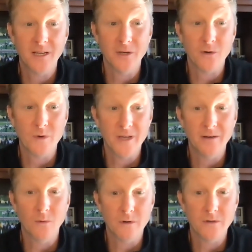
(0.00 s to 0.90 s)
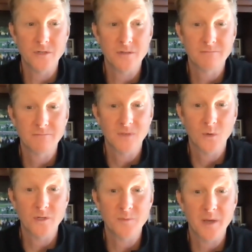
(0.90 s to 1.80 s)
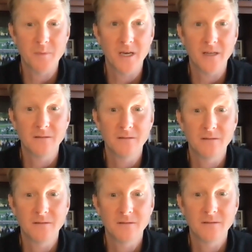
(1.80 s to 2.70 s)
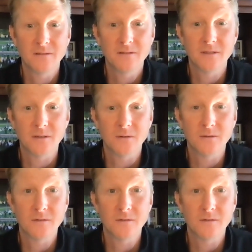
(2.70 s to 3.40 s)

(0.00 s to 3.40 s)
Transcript: I look red and orange man bad. So